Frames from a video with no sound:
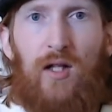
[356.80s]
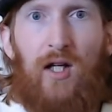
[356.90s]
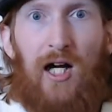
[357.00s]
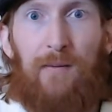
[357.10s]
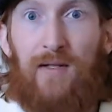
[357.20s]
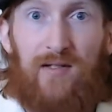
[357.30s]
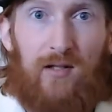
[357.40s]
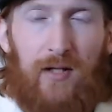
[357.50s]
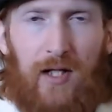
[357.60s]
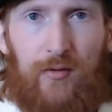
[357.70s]
I mean, some
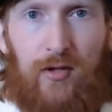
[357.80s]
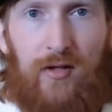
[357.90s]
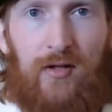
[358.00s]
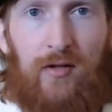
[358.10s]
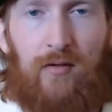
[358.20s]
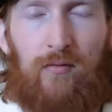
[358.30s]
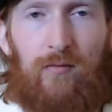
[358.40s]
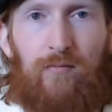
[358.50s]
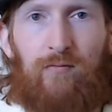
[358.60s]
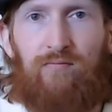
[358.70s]
games you need to
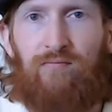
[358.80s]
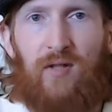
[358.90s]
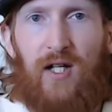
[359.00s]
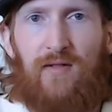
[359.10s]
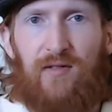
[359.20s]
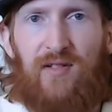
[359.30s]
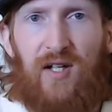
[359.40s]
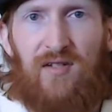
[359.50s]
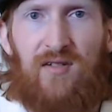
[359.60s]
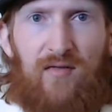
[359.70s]
play for
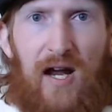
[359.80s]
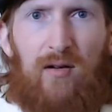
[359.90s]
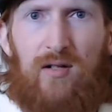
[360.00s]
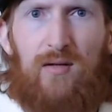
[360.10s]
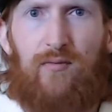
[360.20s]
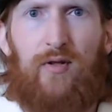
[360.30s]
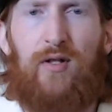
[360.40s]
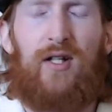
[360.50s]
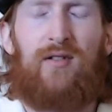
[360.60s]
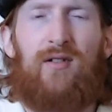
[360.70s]
dozens of hours before you
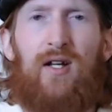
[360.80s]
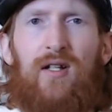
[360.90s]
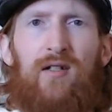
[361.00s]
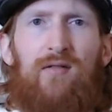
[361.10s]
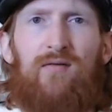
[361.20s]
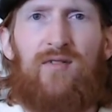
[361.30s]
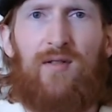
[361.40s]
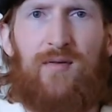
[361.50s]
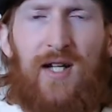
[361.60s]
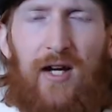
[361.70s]
get to any
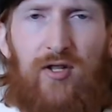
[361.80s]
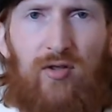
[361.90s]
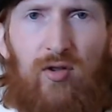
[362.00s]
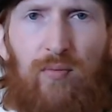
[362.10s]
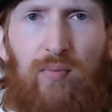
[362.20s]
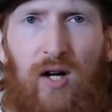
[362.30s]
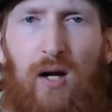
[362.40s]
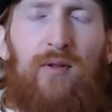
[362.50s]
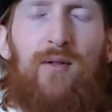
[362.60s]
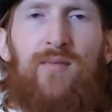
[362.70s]
substantial
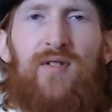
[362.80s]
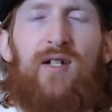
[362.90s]
problems.